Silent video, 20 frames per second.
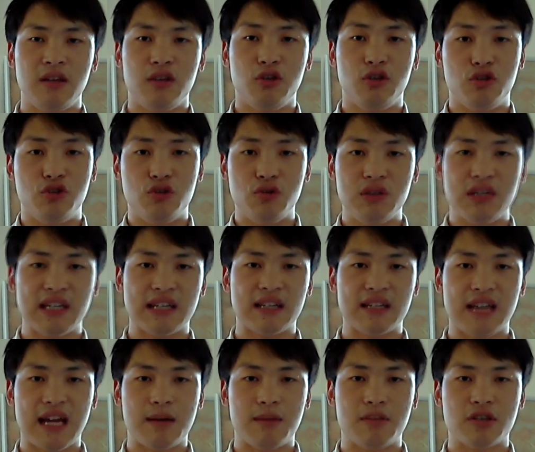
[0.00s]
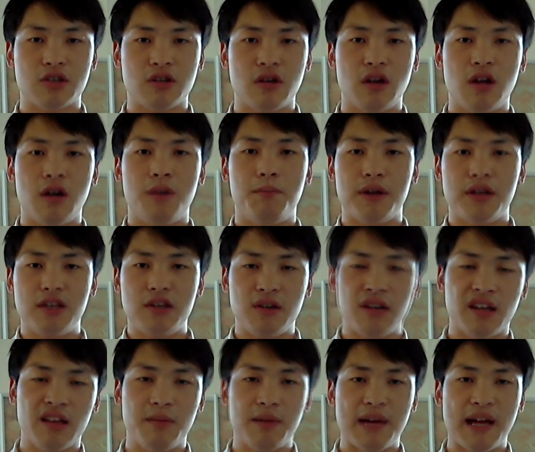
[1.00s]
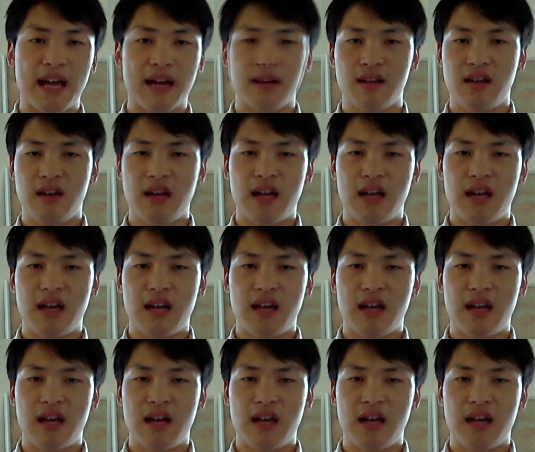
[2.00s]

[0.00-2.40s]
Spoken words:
You do take the damage, but you heal it back.